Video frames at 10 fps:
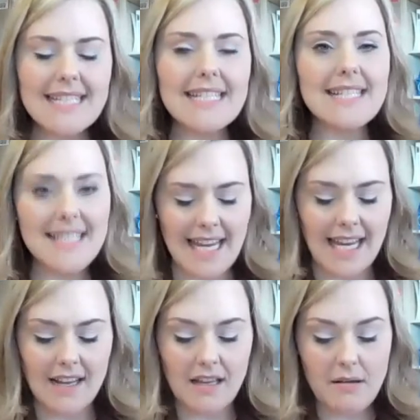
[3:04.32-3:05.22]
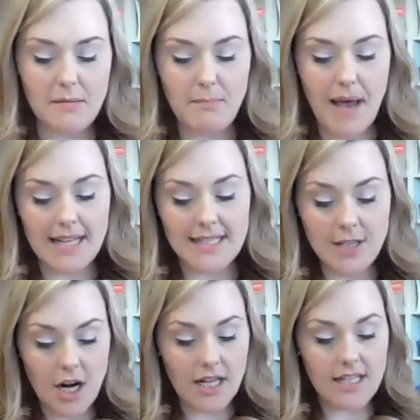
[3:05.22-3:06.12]
stink, Bat
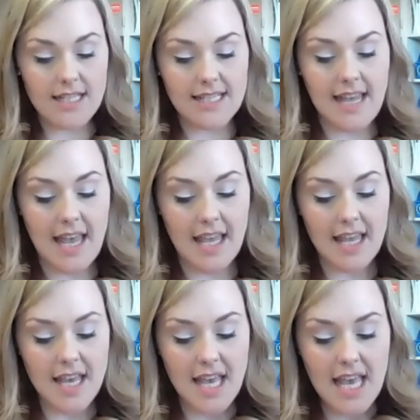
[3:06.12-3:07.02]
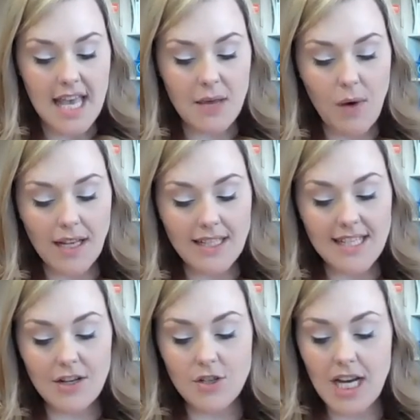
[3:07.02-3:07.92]
started to say. He wanted to
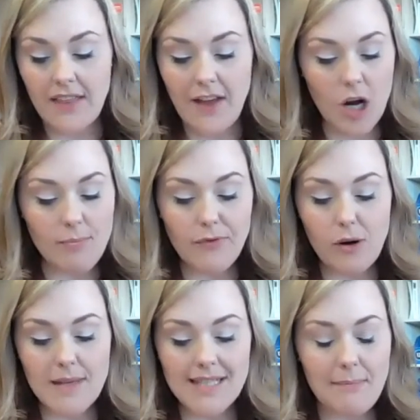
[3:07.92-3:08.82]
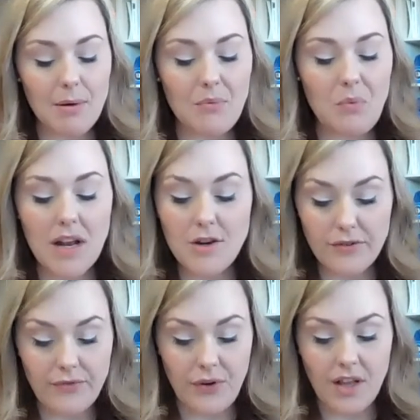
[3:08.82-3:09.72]
tell Janie that her performance had been
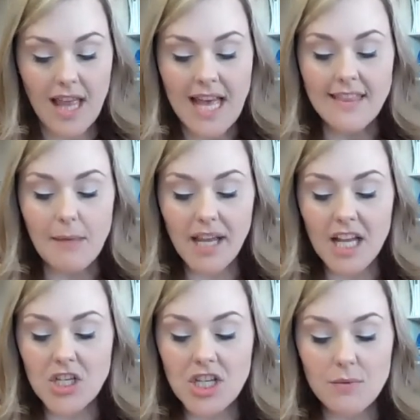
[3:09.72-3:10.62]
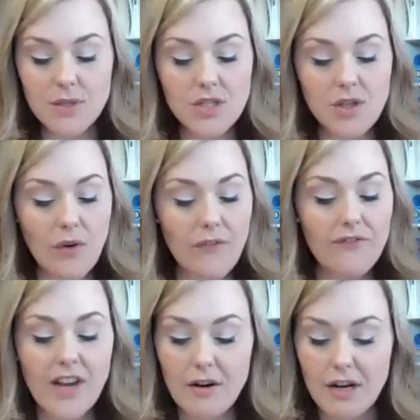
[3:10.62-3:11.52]
wonderful, that because she was so
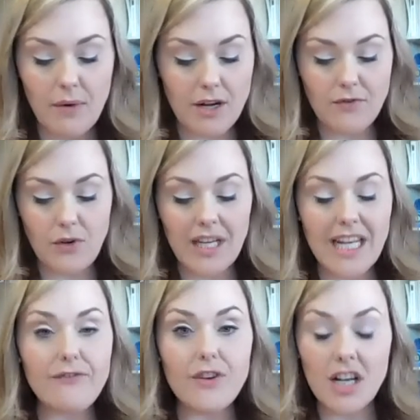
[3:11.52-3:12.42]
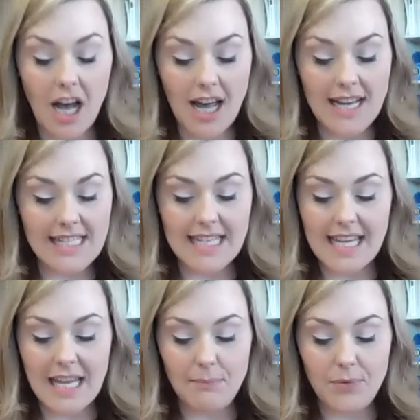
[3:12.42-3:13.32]
very wonderful, he'd forgotten to
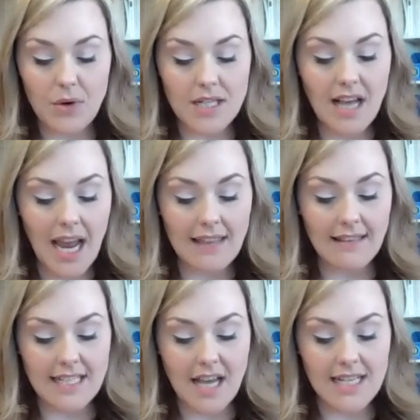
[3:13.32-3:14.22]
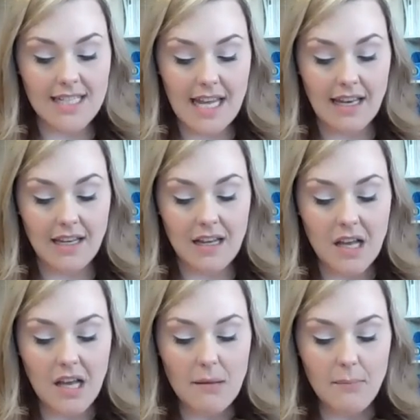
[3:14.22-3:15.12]
keep Thor tightly tucked in
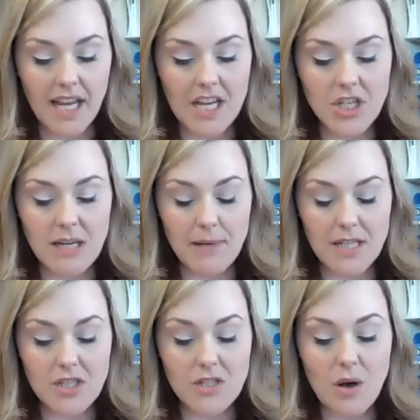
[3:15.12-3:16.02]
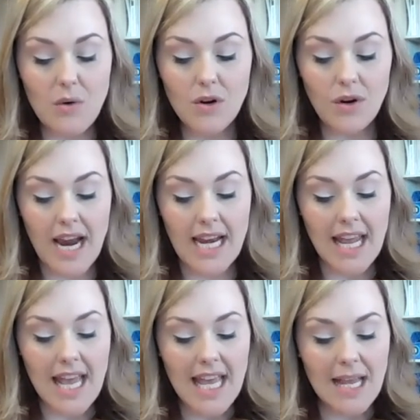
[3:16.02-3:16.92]
because she'd been so great,
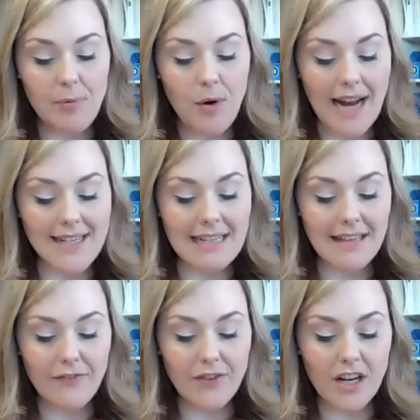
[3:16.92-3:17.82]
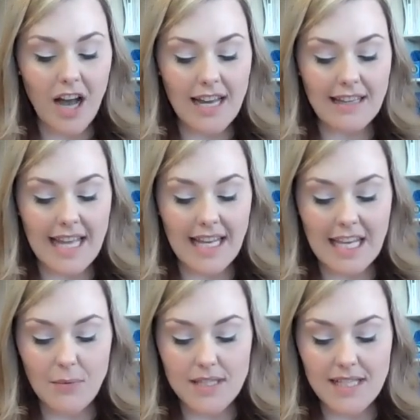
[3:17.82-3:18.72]
he practically forgotten that
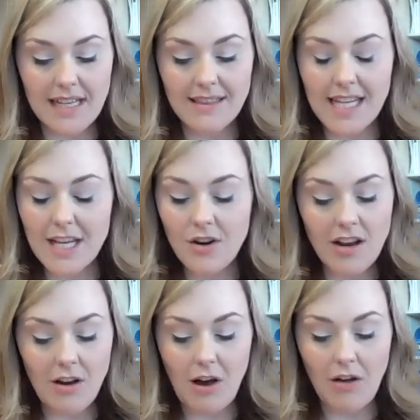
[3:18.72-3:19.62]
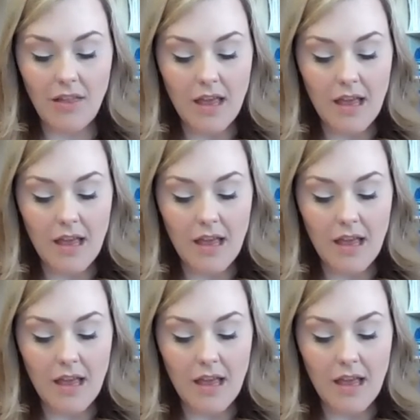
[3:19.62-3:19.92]
he was in a theater at all.